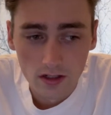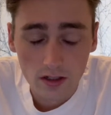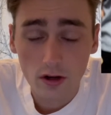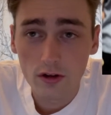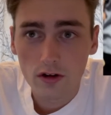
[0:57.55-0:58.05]

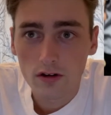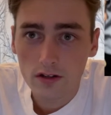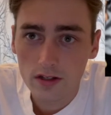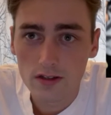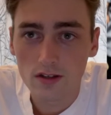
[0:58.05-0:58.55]
Goyard
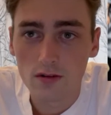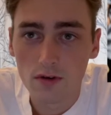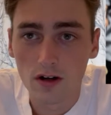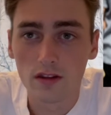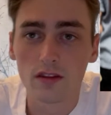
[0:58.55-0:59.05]
is
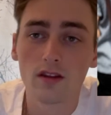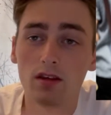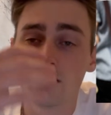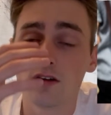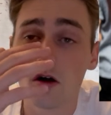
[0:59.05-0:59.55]
among
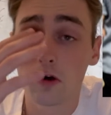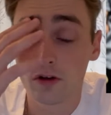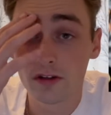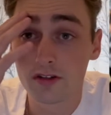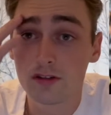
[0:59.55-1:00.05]
the hardest